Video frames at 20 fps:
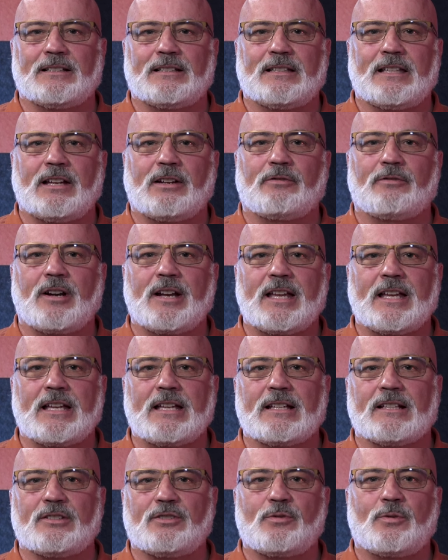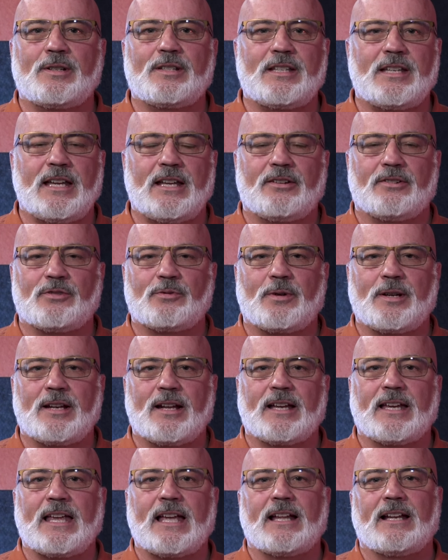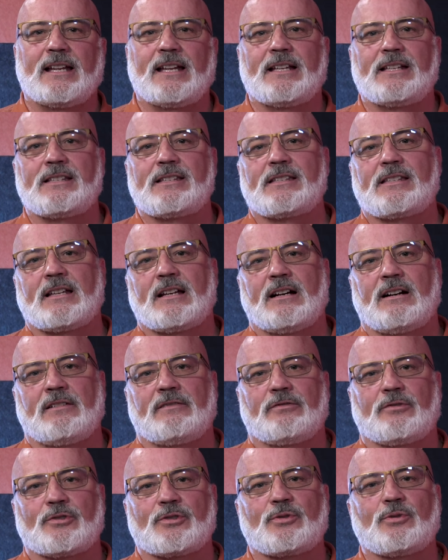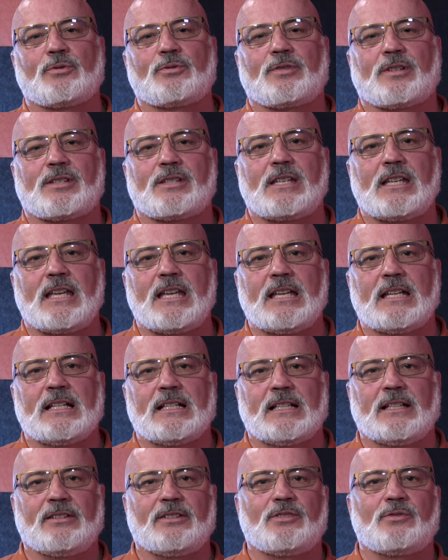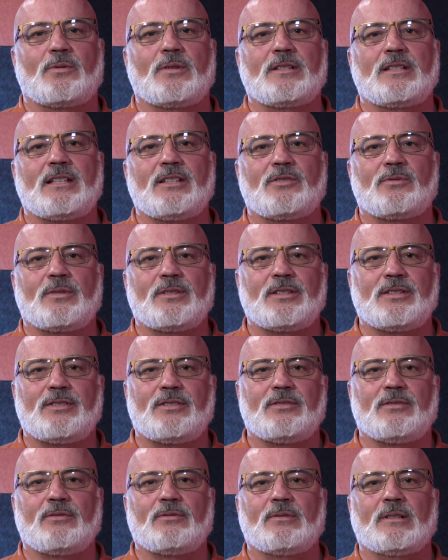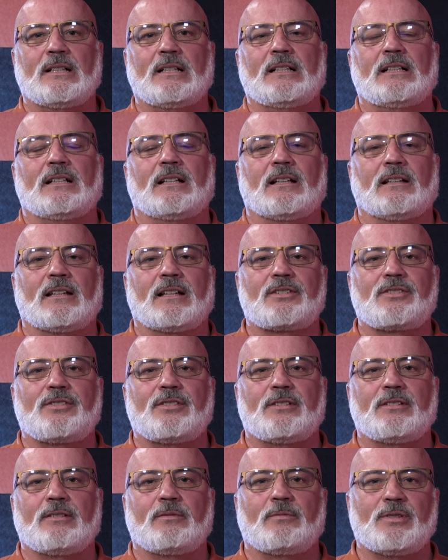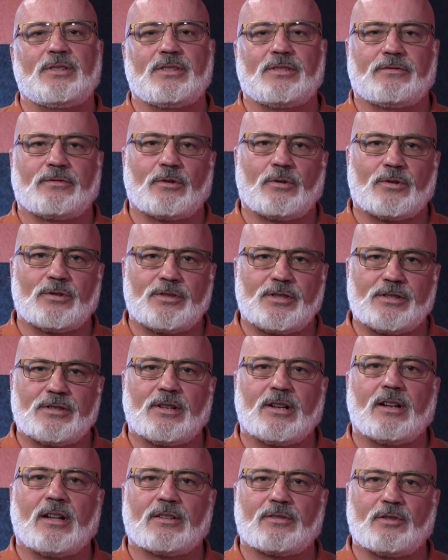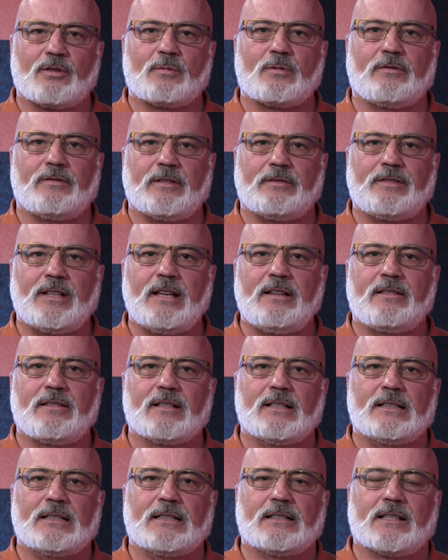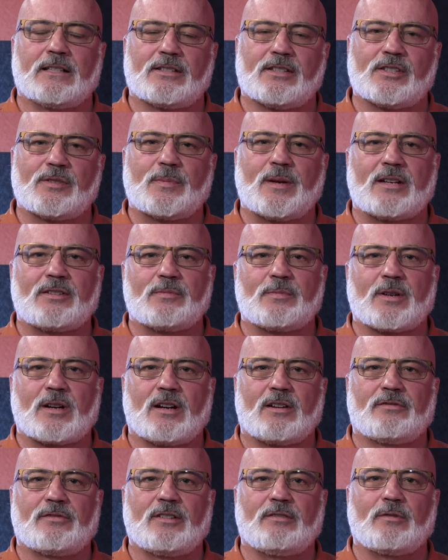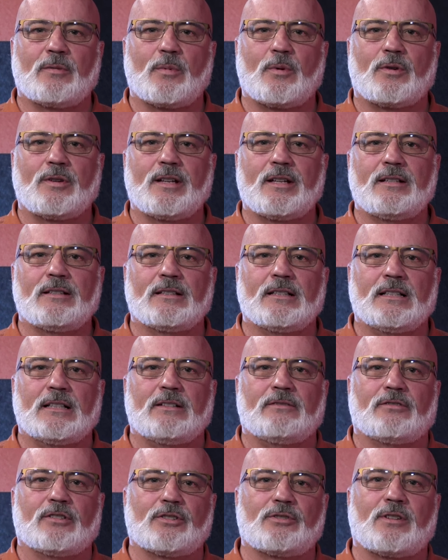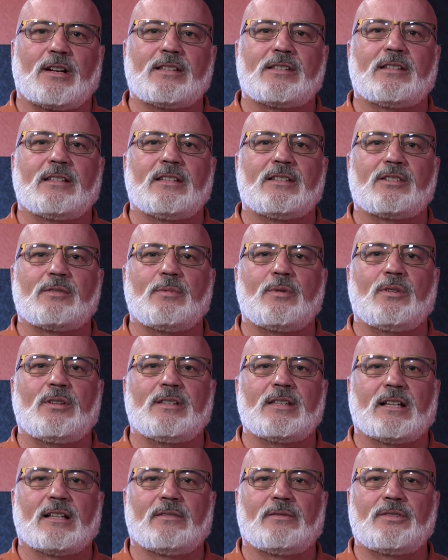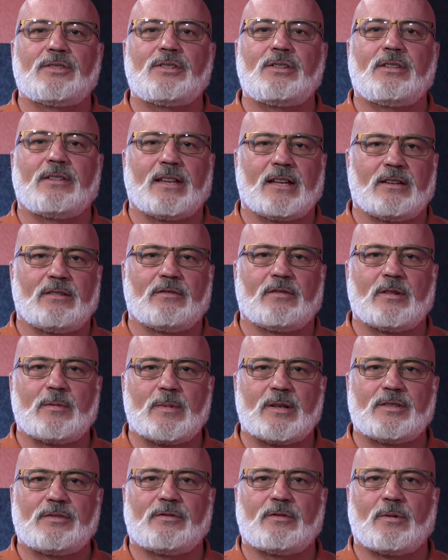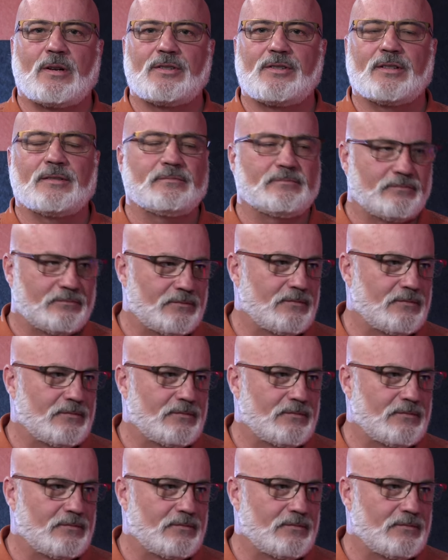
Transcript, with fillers: They're running 28 or 29 candidates for school trustee in the 2022 election, which is, of course, is on October 15th. This is Patrick McCarthy reporting for Tri-Cities Community Television. Thank you very much for watching.